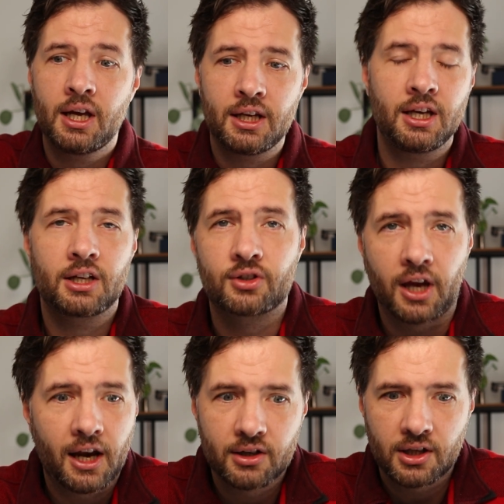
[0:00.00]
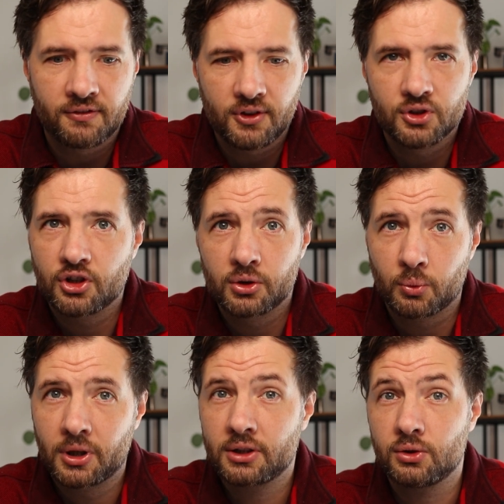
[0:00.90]
any other character if you
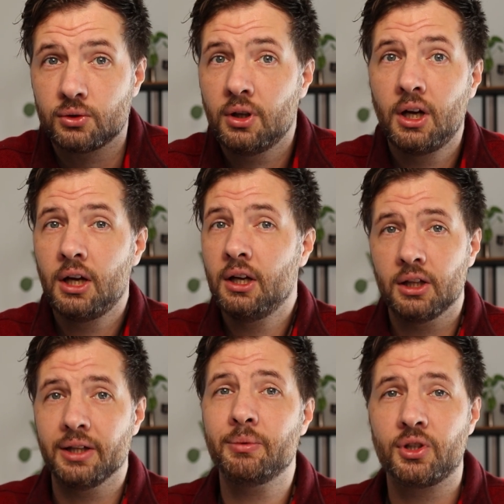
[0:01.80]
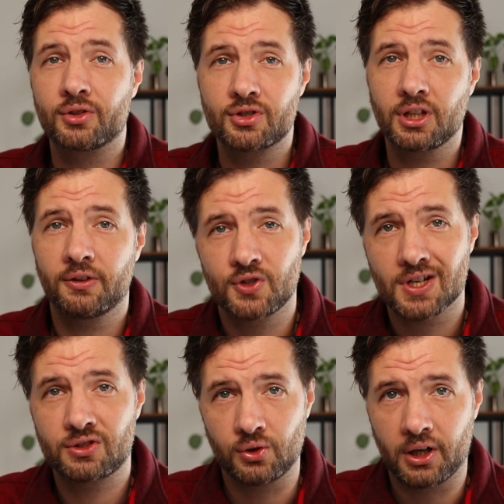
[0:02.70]
don't want to limit yourself
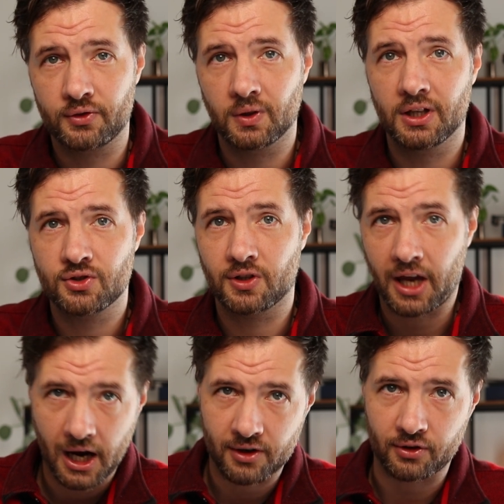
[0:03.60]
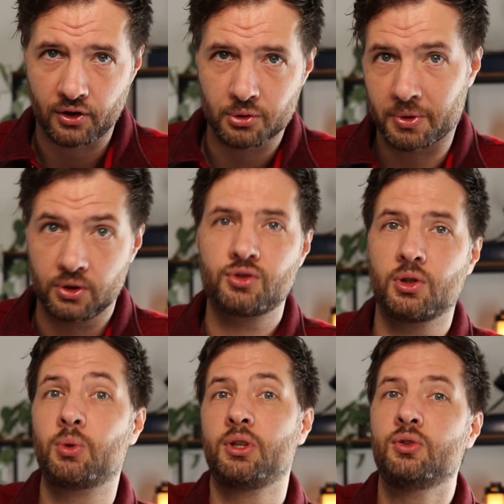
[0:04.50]
just to Unreal Engine characters, but you
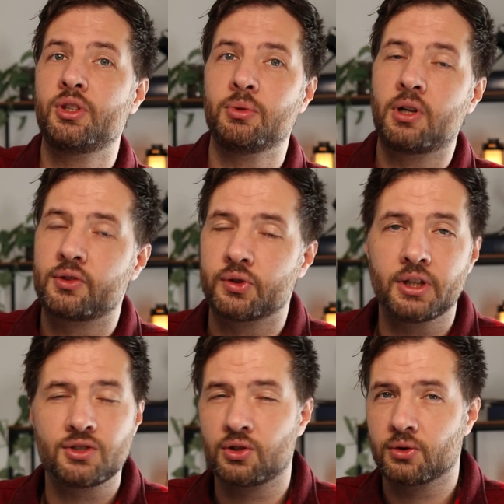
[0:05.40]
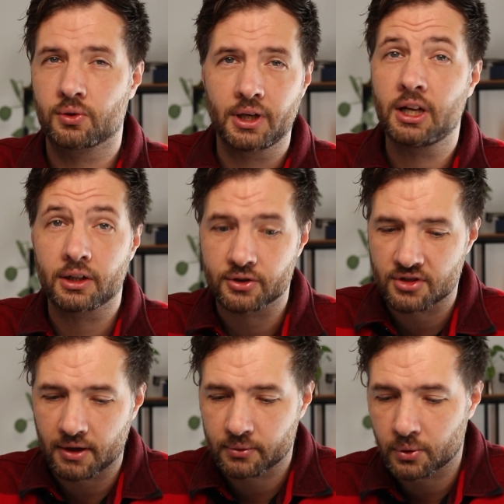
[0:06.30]
still want to use it in Unreal Engine or any other
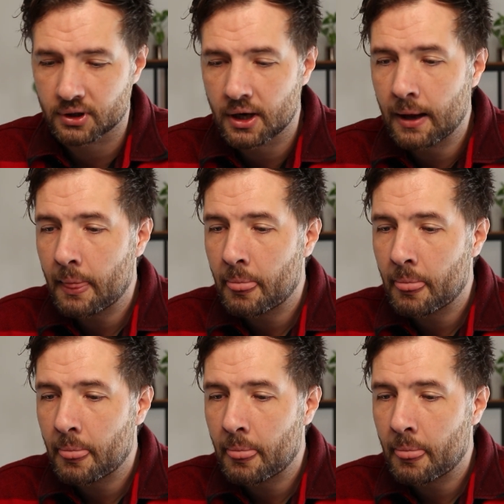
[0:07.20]
software.